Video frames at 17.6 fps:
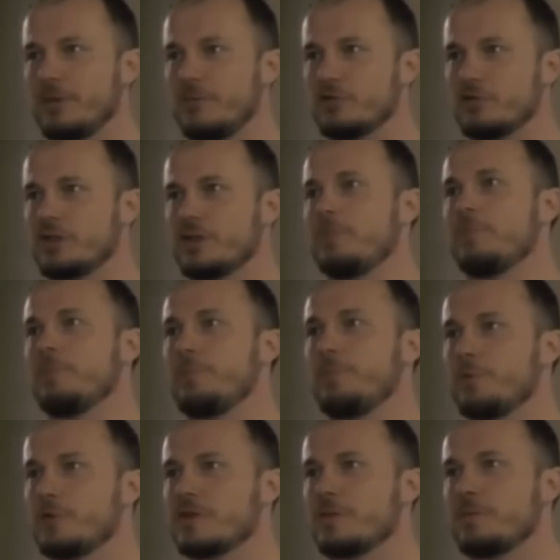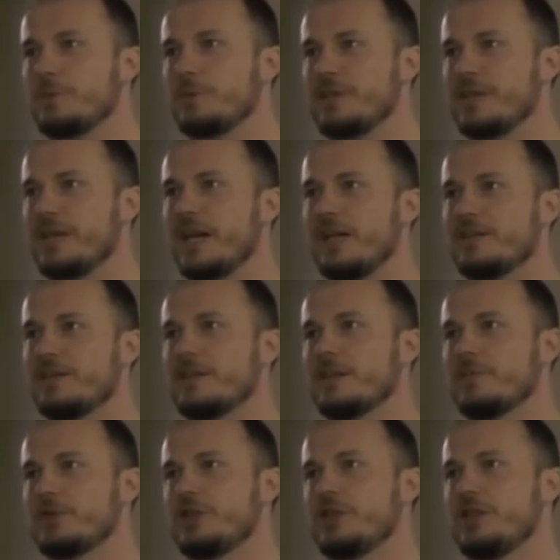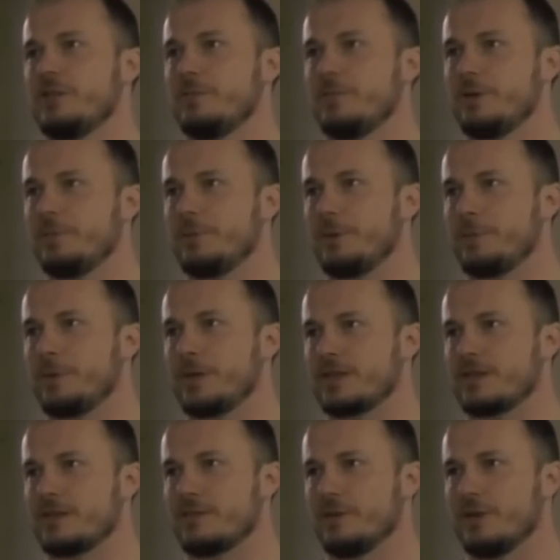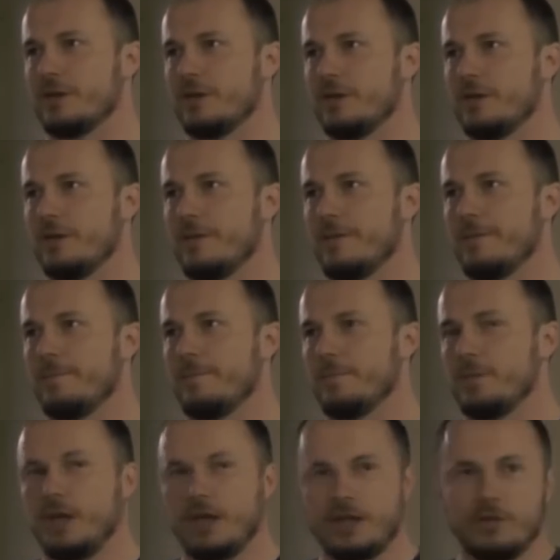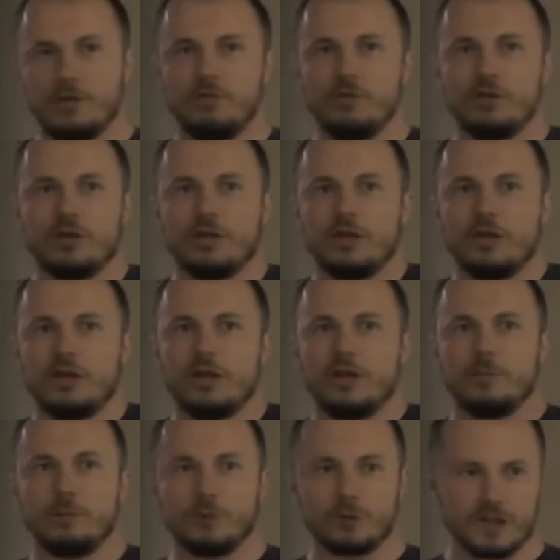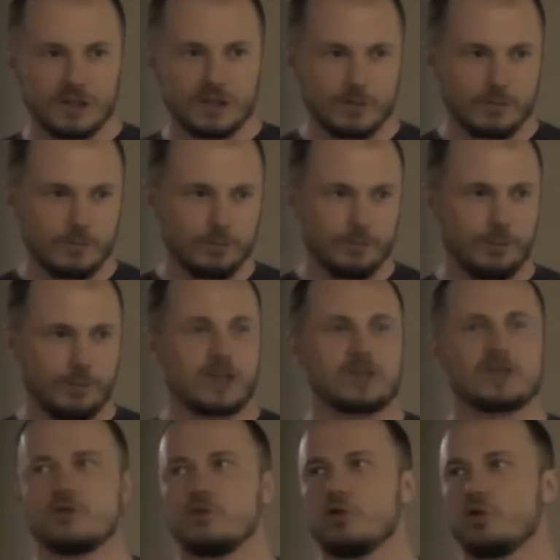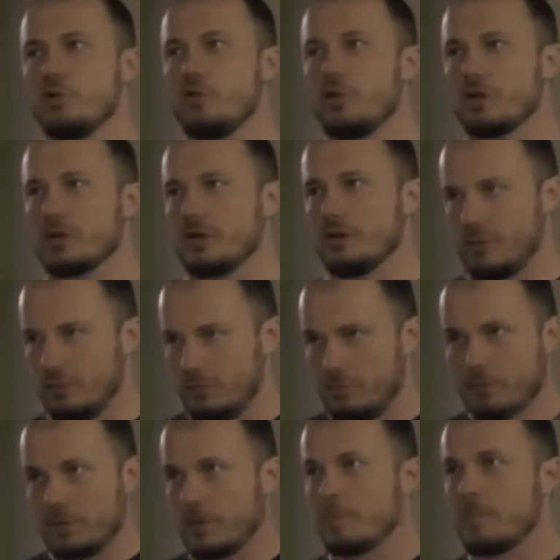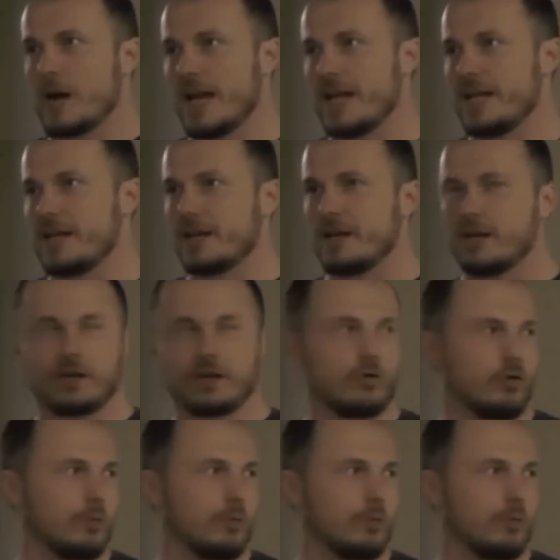was taken over, terrorists had to leave a number of cities because they lost